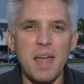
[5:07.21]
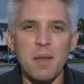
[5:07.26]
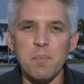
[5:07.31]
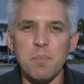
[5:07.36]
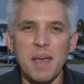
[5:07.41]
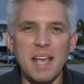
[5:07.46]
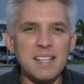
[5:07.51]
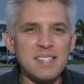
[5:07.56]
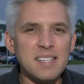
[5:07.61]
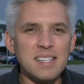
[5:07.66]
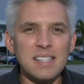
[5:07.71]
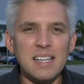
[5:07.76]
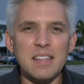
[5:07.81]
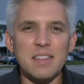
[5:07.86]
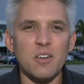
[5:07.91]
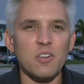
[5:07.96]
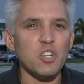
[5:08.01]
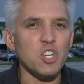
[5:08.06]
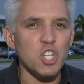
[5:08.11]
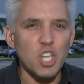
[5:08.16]
and basically
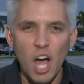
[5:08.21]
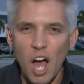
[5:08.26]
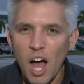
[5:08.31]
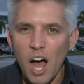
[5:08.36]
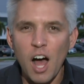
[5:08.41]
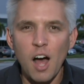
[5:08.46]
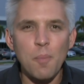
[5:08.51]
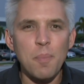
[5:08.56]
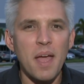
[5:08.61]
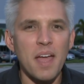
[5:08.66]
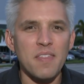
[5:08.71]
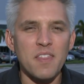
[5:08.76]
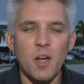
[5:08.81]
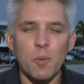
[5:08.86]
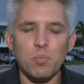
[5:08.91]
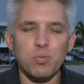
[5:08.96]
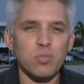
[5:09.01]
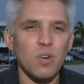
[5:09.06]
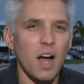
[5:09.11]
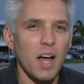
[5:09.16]
their job and
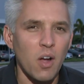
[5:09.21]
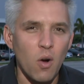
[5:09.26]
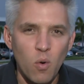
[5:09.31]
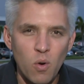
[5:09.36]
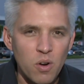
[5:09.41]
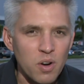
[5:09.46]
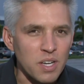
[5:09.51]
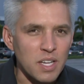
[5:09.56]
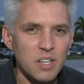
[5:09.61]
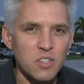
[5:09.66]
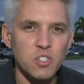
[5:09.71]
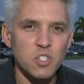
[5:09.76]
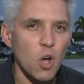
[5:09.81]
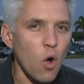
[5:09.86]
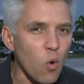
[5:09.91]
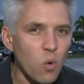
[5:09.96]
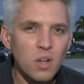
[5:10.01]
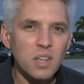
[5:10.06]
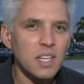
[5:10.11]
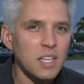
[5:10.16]
their priorities
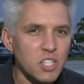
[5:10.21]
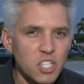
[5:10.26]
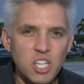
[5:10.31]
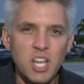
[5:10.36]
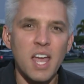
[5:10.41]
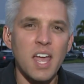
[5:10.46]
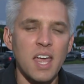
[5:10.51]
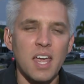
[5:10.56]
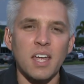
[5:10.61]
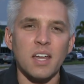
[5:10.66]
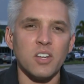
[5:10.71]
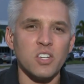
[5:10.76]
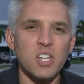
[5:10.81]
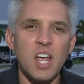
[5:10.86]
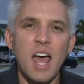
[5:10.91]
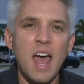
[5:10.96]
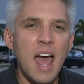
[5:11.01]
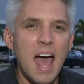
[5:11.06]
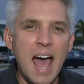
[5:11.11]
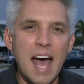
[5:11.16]
totally change,